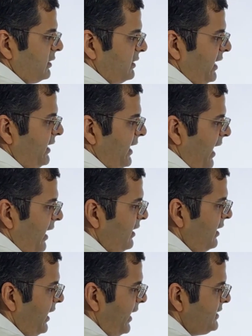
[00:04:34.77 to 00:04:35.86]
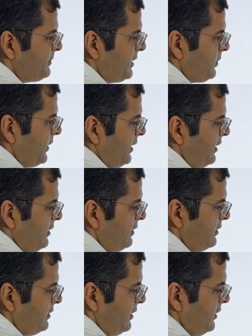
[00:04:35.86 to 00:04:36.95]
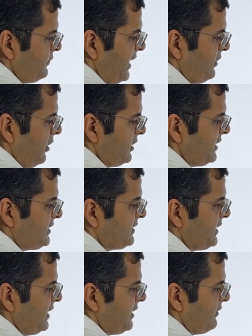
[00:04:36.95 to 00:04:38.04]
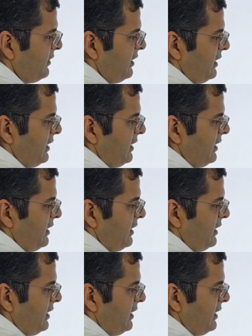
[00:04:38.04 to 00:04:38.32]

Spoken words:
that angle lies between, if that cos x is negative,